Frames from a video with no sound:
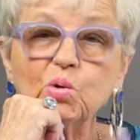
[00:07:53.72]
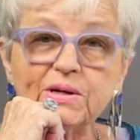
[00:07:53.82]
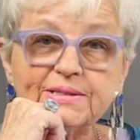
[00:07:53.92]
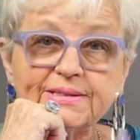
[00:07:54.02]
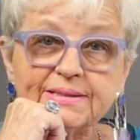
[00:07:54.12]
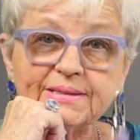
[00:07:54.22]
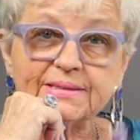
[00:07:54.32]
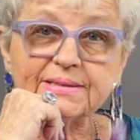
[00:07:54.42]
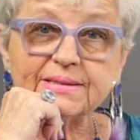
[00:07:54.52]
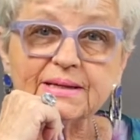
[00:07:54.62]

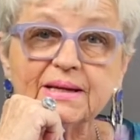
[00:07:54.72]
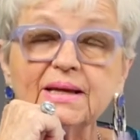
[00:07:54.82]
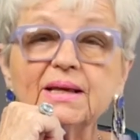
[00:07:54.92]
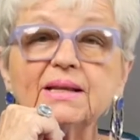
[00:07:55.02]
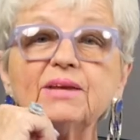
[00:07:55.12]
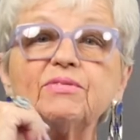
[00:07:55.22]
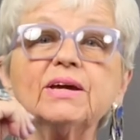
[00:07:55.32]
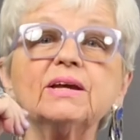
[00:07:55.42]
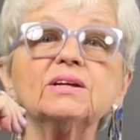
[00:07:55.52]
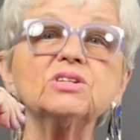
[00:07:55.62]
poisoned,
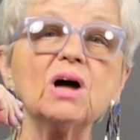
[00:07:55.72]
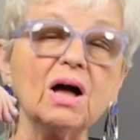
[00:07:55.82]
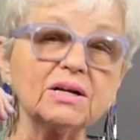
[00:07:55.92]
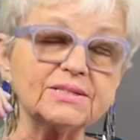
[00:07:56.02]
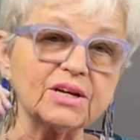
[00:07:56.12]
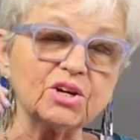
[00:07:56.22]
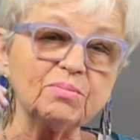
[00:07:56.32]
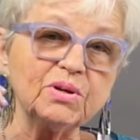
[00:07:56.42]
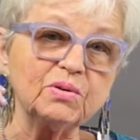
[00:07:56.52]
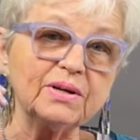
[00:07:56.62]
living in a toxic
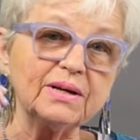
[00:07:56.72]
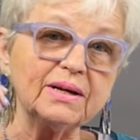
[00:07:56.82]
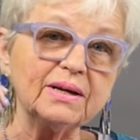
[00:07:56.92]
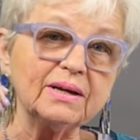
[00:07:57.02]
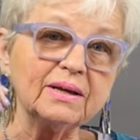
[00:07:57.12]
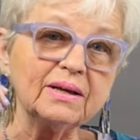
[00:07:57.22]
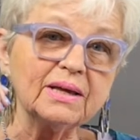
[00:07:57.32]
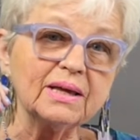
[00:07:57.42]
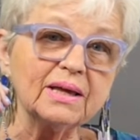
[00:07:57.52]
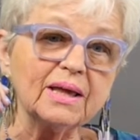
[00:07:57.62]
community,
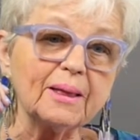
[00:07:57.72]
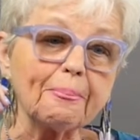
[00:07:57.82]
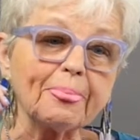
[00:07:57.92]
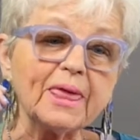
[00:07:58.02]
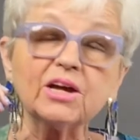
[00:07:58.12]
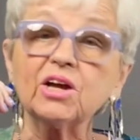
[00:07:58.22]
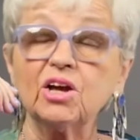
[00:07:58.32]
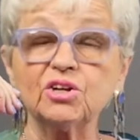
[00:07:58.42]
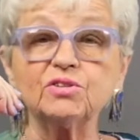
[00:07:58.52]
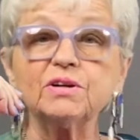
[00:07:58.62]
in a
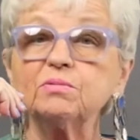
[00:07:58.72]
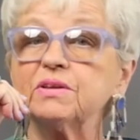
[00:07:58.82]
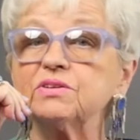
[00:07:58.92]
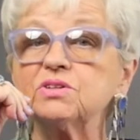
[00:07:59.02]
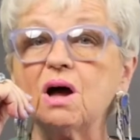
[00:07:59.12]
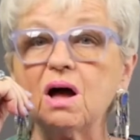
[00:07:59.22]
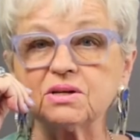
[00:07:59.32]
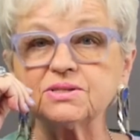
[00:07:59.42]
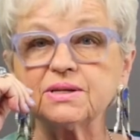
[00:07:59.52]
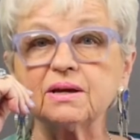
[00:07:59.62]
country with
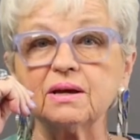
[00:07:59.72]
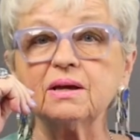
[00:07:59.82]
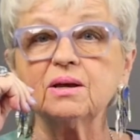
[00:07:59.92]
toxic